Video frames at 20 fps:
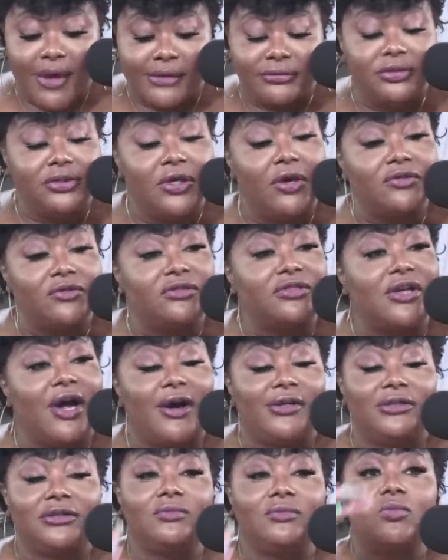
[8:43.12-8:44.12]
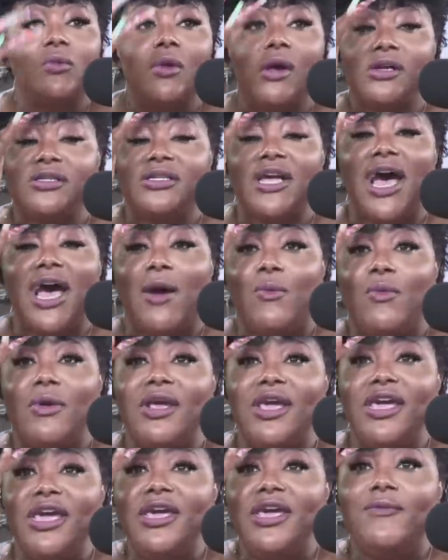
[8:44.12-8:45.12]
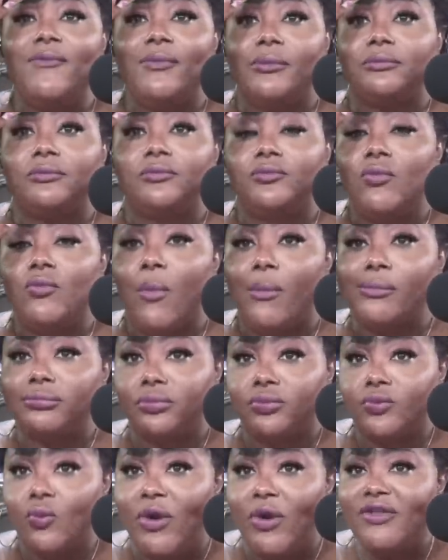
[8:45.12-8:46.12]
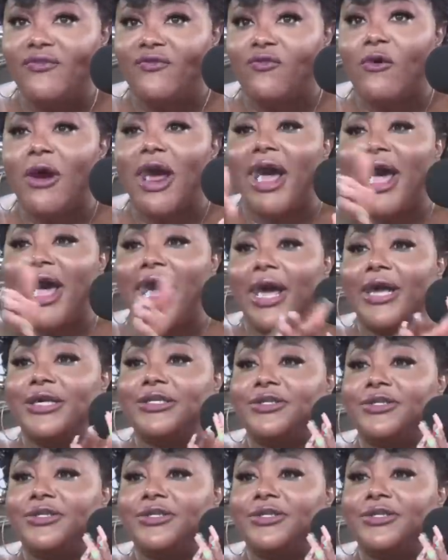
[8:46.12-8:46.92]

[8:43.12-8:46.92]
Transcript: No sauce. If I would eat with fries,